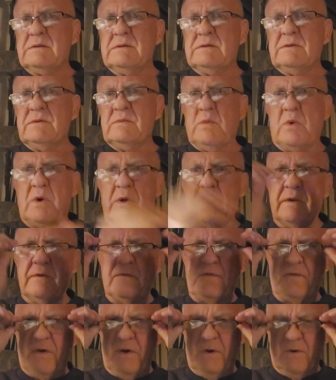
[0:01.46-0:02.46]
Good
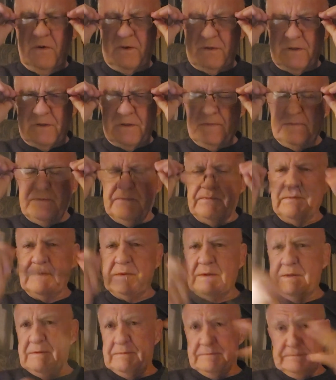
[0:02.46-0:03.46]
morning, folks.
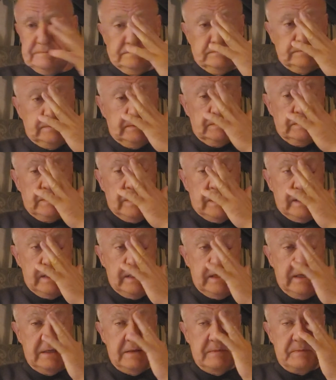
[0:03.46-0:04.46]
I
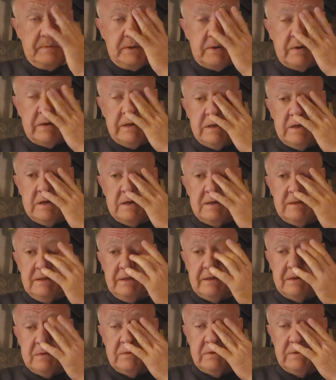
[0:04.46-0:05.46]
hate appearing on
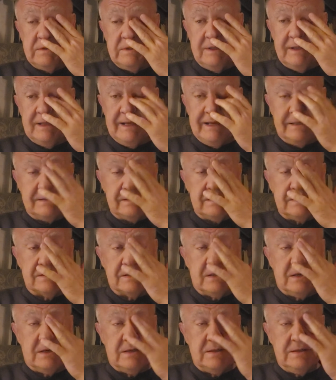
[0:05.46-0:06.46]
here with the glasses
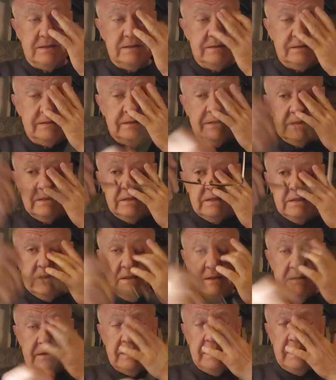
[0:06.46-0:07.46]
on.
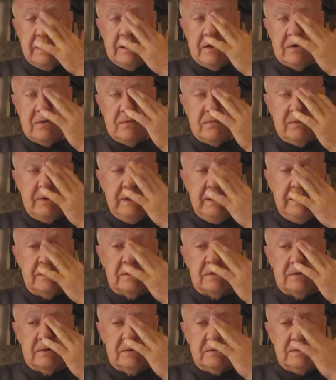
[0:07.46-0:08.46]
They are
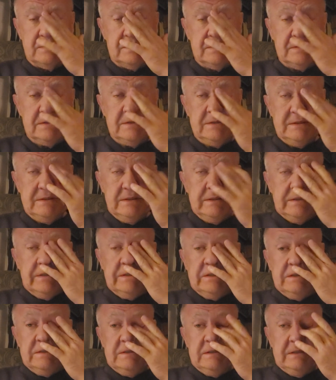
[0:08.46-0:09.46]
readers,
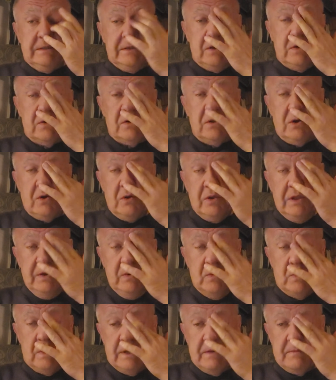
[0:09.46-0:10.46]
and they're lowly
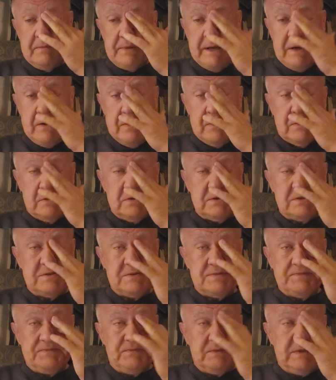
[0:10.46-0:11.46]
one
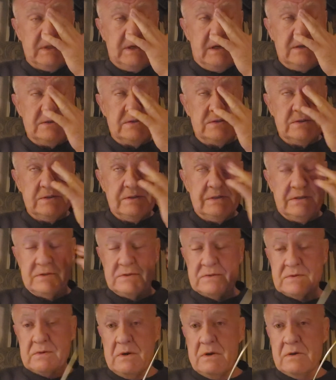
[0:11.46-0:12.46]
powers. I should get
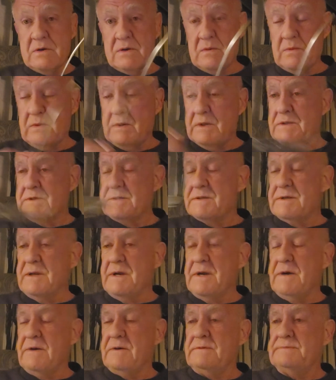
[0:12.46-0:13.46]
stronger ones
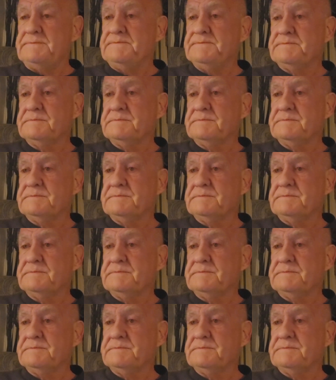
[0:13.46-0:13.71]
now.